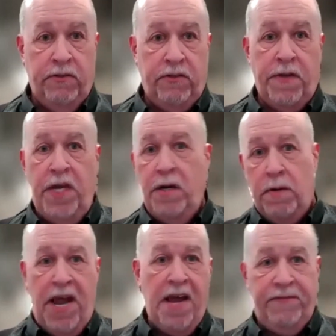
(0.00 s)
so they
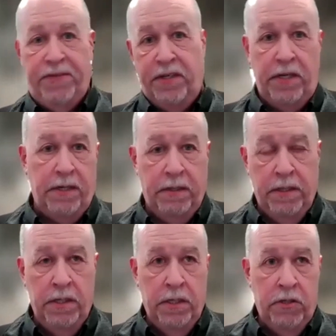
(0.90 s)
don't have to
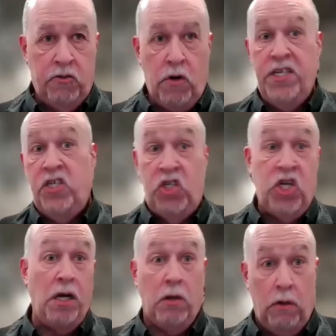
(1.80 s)
try and
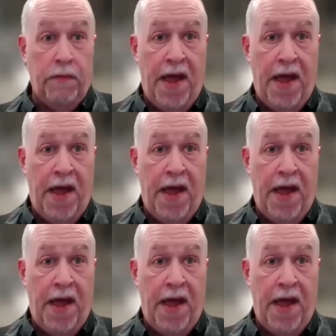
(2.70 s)
juggle